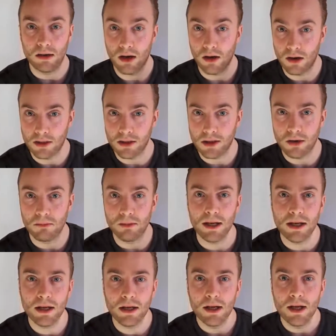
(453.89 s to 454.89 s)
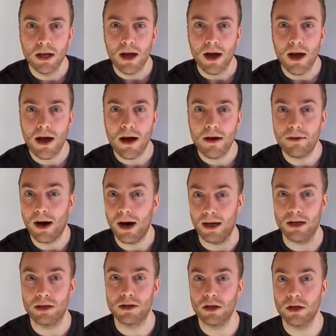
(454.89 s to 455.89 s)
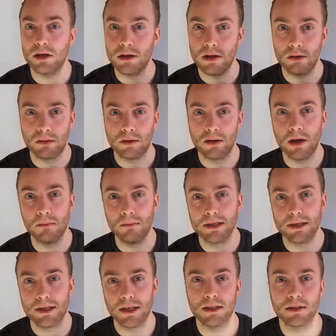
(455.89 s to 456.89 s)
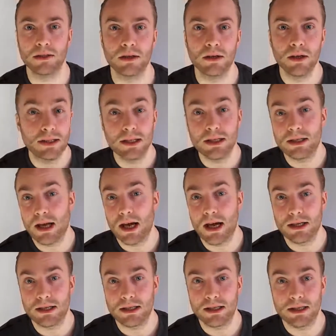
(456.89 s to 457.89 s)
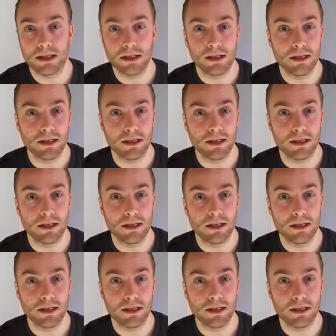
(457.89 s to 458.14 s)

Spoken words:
arguably, have hired a new commentator. This has